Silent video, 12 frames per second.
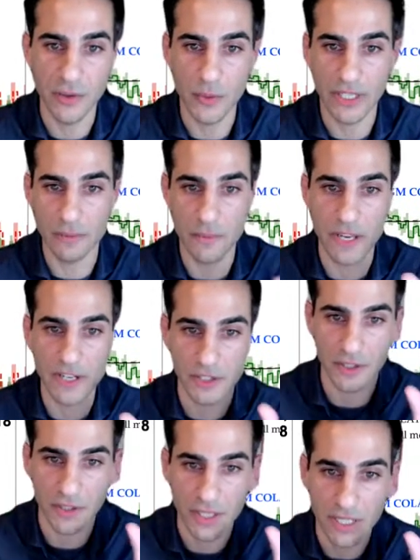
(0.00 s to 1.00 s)
we can
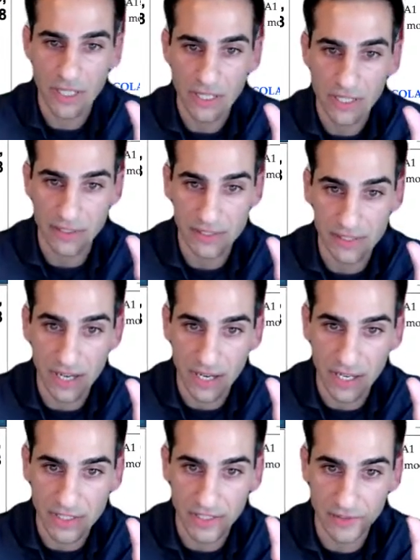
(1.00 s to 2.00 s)
measure the
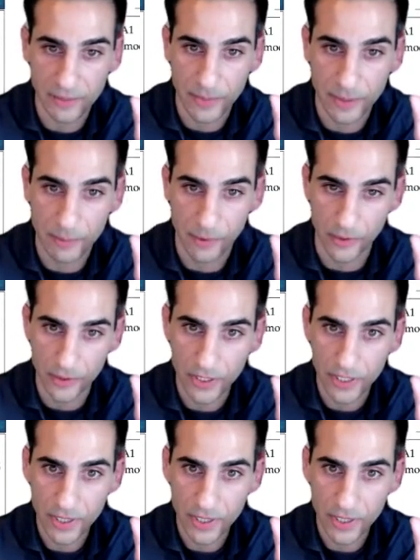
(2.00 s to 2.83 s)
size of the bubble